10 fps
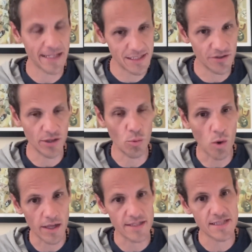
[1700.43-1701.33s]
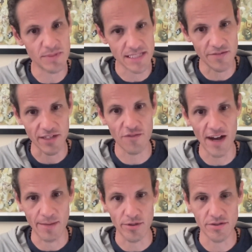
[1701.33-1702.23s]
bacteria want specific
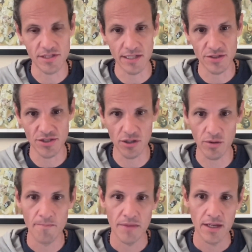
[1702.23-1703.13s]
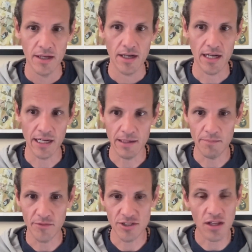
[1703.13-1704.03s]
fibers. And so
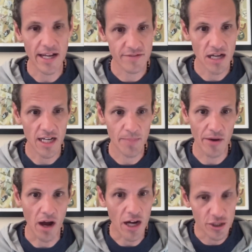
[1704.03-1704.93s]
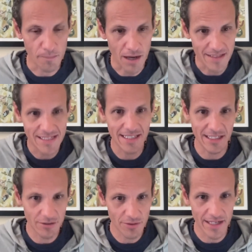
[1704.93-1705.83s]
there's a lot of talk about
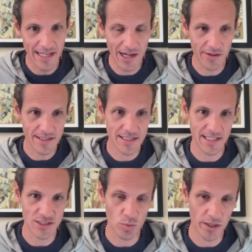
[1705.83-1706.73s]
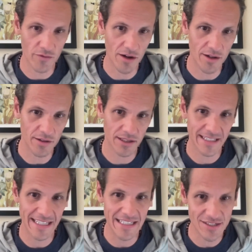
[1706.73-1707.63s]
Akkermansia right now. It's one of our
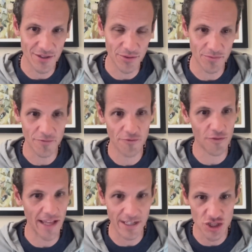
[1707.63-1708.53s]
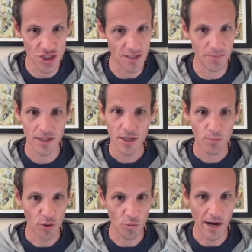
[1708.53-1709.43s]
keystone flagship
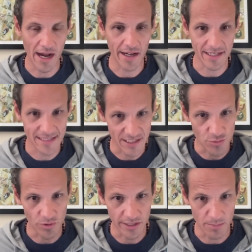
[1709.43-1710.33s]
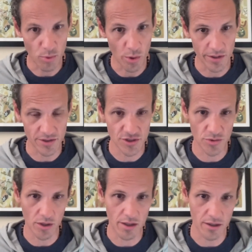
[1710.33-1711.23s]
probiotics that's really important
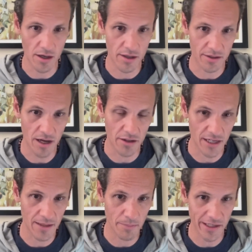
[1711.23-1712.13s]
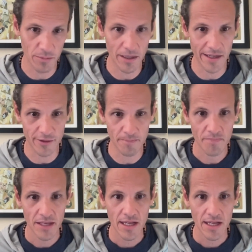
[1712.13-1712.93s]
to our gut microbiome.